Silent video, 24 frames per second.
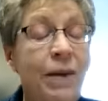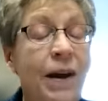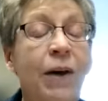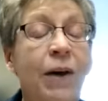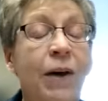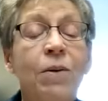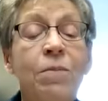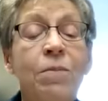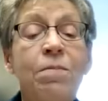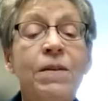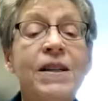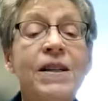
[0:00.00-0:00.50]
It
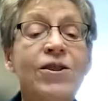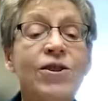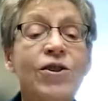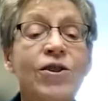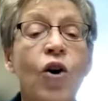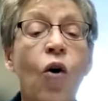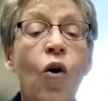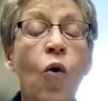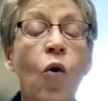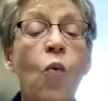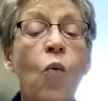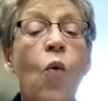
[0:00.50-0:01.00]
would be
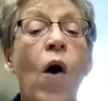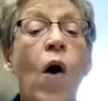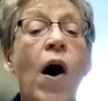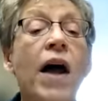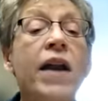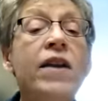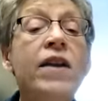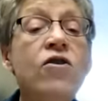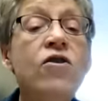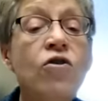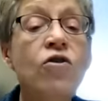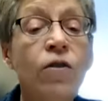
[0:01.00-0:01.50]
so
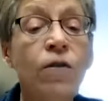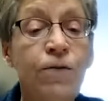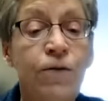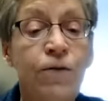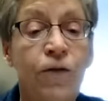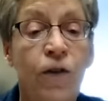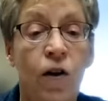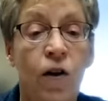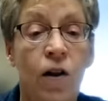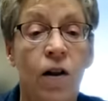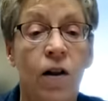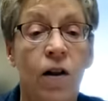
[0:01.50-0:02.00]

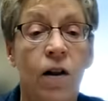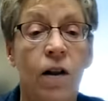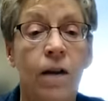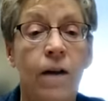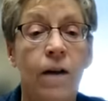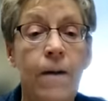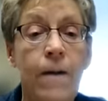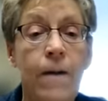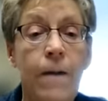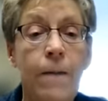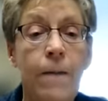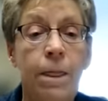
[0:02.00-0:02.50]
wonderful
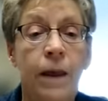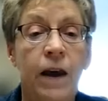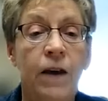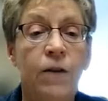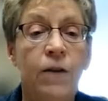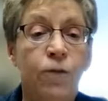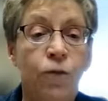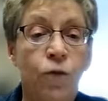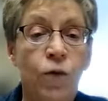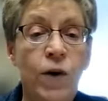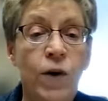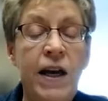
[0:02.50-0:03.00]

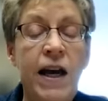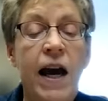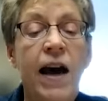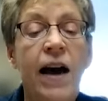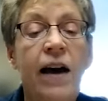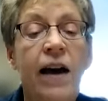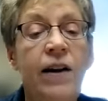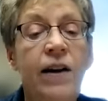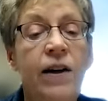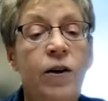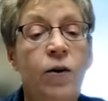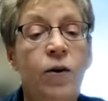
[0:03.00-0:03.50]
if we
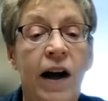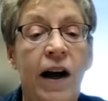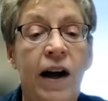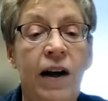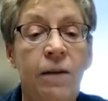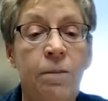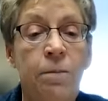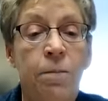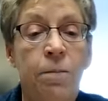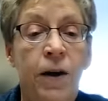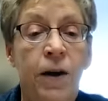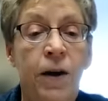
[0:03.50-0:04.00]
had a
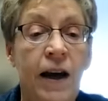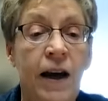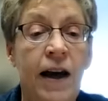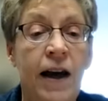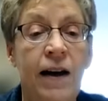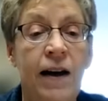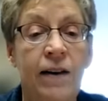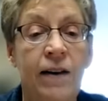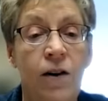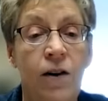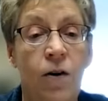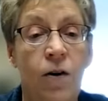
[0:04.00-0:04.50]
grand
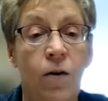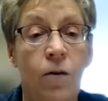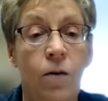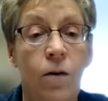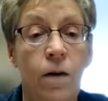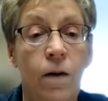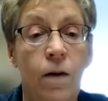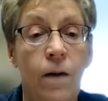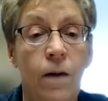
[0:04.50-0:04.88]
piano